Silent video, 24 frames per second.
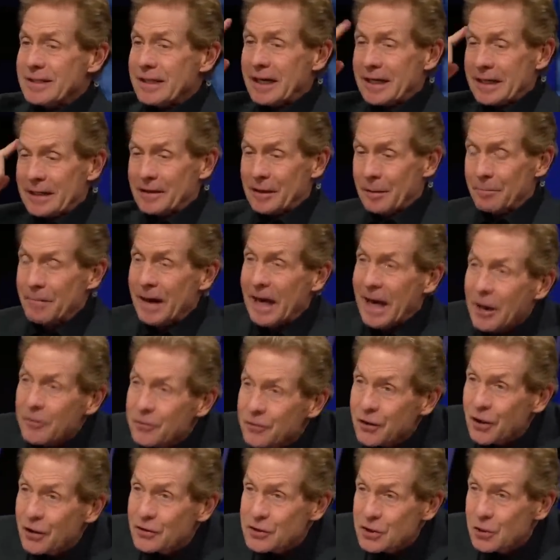a second. The
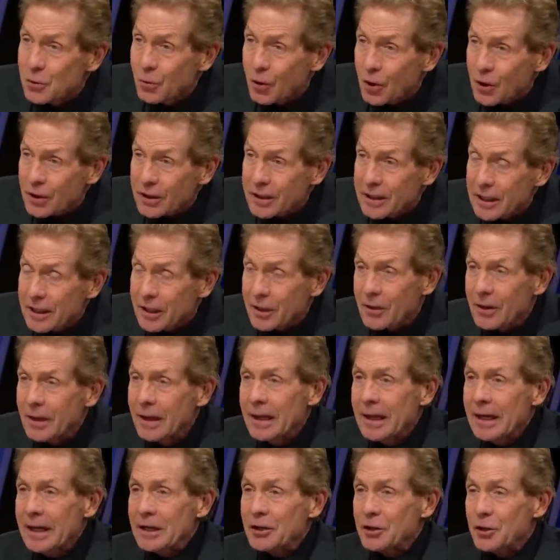math doesn't work here.
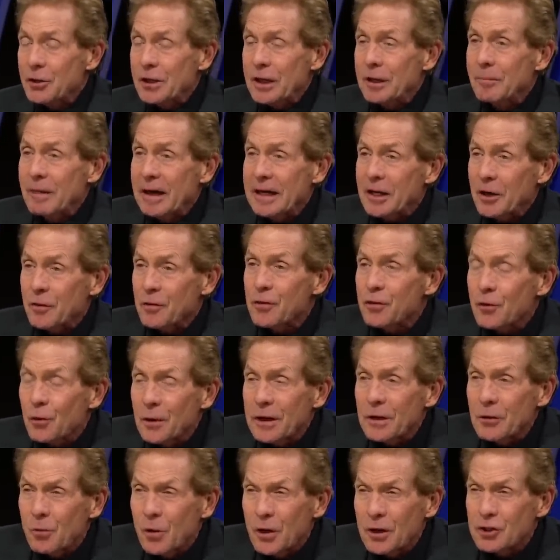You're going to make it
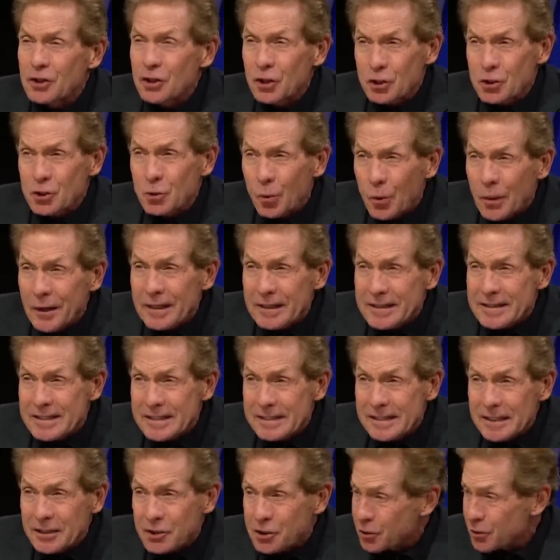
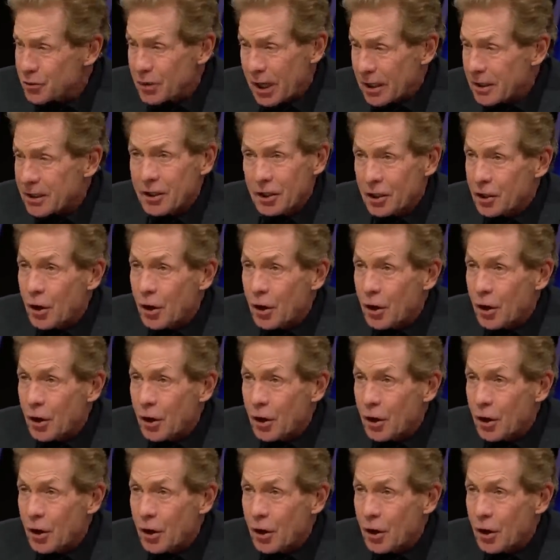31-26. You're not going